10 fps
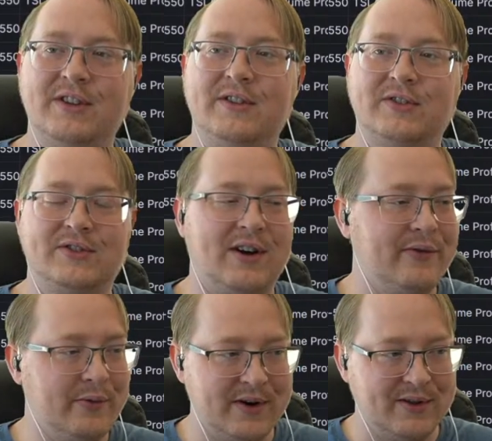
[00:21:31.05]
in their
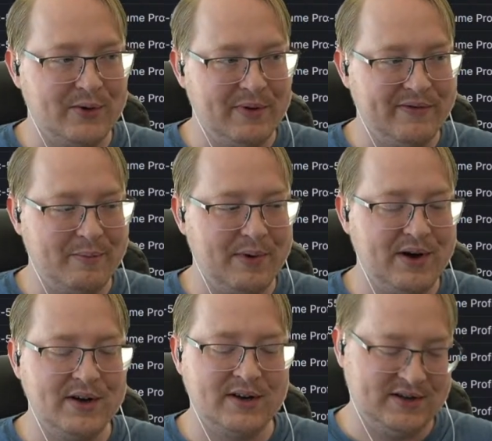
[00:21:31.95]
software, a little bit of a
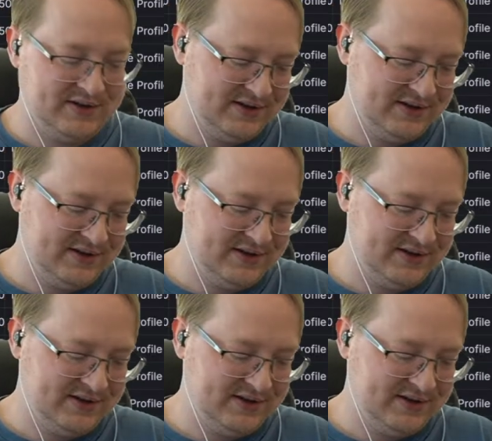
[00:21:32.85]
bug,